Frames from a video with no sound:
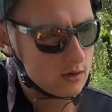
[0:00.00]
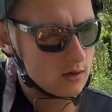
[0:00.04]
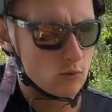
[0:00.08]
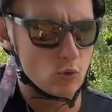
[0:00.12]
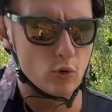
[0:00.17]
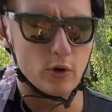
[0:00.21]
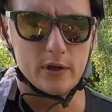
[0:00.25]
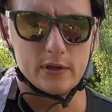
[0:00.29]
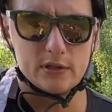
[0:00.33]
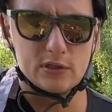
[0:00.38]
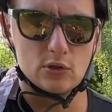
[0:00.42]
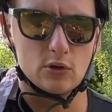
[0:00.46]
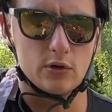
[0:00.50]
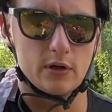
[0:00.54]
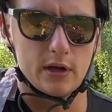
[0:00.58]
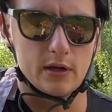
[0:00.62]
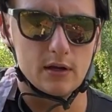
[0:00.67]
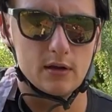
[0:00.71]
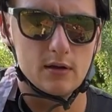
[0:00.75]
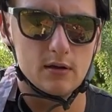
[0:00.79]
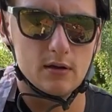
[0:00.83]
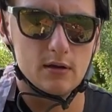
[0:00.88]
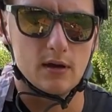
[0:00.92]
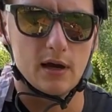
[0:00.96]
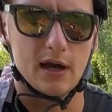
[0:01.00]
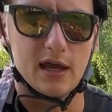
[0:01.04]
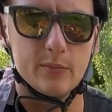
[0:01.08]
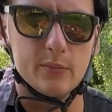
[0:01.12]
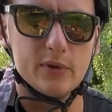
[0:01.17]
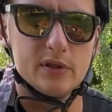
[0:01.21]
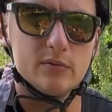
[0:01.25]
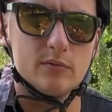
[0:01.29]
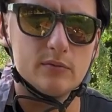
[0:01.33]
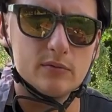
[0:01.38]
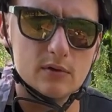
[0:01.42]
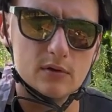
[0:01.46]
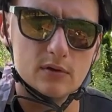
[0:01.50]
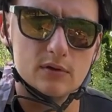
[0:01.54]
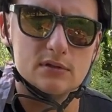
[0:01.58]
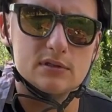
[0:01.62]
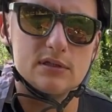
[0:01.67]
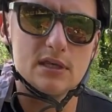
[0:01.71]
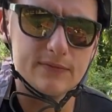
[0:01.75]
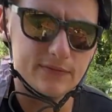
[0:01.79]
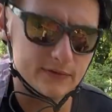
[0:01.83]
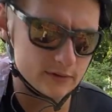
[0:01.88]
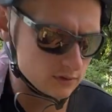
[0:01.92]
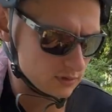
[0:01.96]
Oi, sorry. I mean
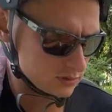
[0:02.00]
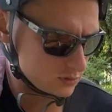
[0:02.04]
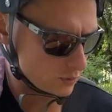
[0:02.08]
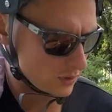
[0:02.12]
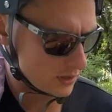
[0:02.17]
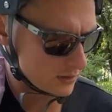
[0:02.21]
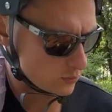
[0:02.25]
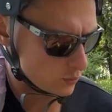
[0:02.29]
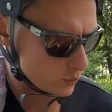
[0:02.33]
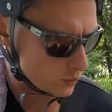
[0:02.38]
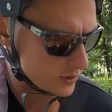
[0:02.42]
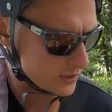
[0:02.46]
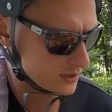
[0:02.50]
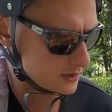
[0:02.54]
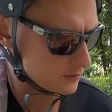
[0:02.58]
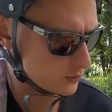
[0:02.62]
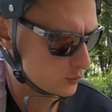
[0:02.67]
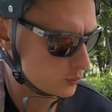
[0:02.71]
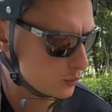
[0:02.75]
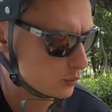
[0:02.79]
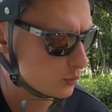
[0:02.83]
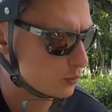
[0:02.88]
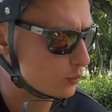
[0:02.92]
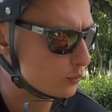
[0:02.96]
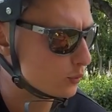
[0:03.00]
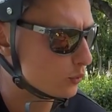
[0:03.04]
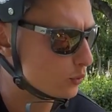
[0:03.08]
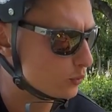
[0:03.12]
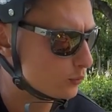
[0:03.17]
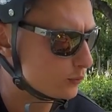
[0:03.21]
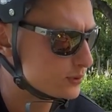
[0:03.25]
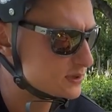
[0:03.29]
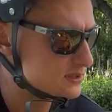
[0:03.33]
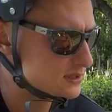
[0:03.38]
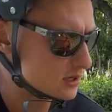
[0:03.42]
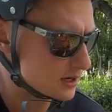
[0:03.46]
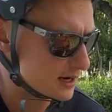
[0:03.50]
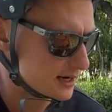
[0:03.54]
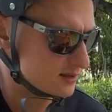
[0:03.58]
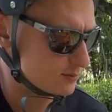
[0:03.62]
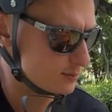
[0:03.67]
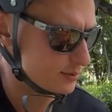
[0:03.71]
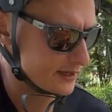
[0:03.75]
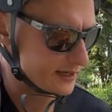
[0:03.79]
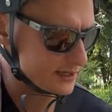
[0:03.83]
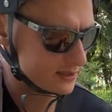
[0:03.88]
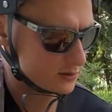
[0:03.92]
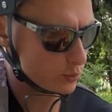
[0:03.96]
difficult one, with the right
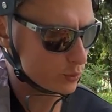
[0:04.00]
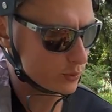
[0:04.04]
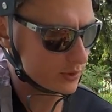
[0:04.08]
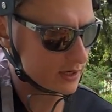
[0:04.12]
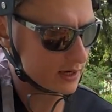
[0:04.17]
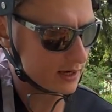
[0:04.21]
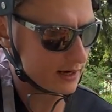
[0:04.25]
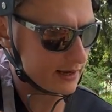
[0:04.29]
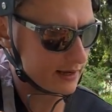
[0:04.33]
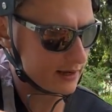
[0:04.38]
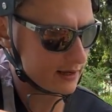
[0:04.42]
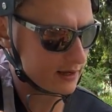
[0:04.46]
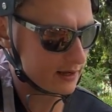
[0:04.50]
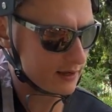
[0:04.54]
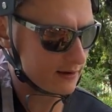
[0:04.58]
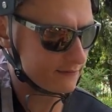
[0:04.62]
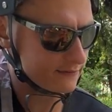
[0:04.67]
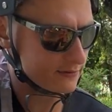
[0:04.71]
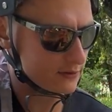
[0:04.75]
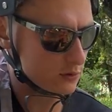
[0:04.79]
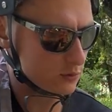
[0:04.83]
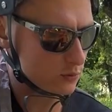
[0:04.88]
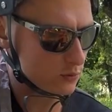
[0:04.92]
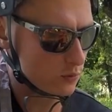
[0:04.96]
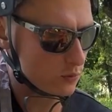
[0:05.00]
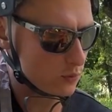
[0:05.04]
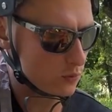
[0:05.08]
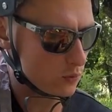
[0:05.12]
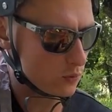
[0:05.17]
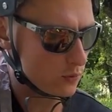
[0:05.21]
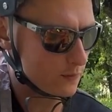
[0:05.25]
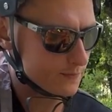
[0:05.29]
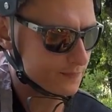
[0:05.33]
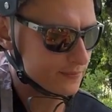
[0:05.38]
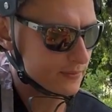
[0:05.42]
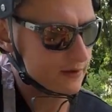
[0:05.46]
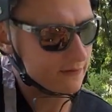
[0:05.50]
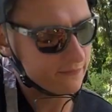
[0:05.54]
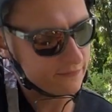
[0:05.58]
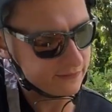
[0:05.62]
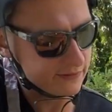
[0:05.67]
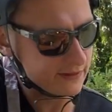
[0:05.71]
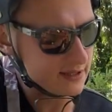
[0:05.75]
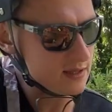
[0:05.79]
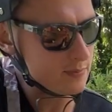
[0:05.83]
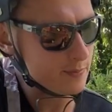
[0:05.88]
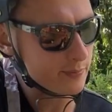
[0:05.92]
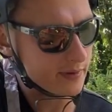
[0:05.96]
blade, where I have to
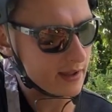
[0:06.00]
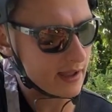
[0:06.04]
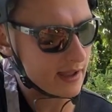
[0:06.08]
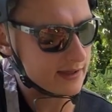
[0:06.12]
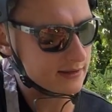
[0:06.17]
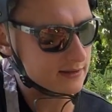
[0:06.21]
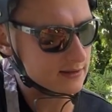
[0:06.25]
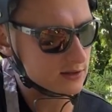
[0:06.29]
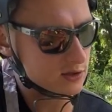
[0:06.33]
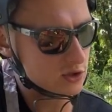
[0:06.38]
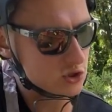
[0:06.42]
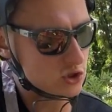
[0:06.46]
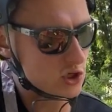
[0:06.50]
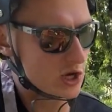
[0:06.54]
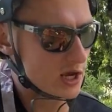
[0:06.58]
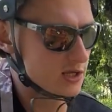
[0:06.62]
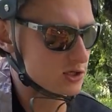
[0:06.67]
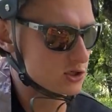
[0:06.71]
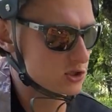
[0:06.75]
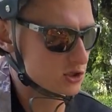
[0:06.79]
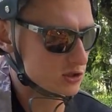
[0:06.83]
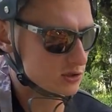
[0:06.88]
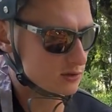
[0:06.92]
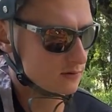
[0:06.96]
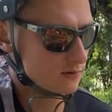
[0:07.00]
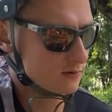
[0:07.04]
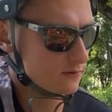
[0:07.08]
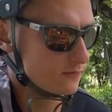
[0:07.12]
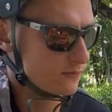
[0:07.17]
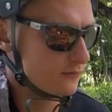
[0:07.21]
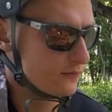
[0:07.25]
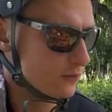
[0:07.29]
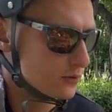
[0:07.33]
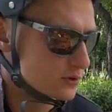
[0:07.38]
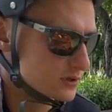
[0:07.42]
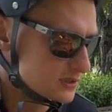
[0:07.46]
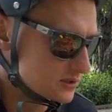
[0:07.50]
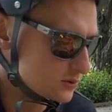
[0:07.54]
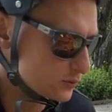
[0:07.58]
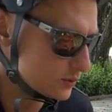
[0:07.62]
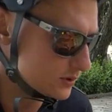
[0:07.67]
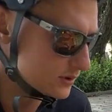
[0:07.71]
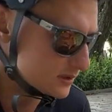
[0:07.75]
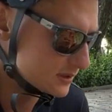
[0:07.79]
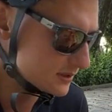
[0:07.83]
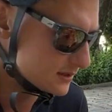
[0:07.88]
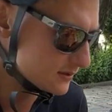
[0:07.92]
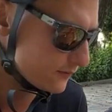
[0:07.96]
flip and change first
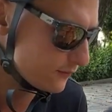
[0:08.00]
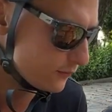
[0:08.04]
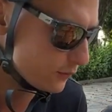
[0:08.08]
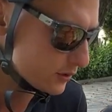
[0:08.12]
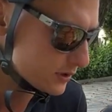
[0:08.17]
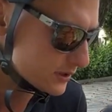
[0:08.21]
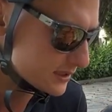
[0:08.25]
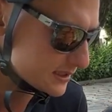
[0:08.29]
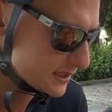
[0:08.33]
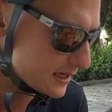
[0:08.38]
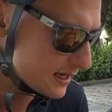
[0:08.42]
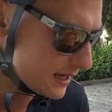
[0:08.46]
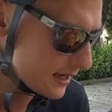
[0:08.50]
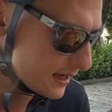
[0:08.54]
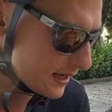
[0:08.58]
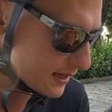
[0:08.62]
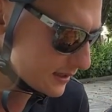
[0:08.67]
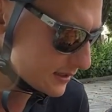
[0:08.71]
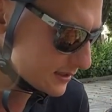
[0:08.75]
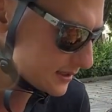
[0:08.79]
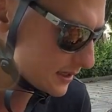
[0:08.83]
with fourth and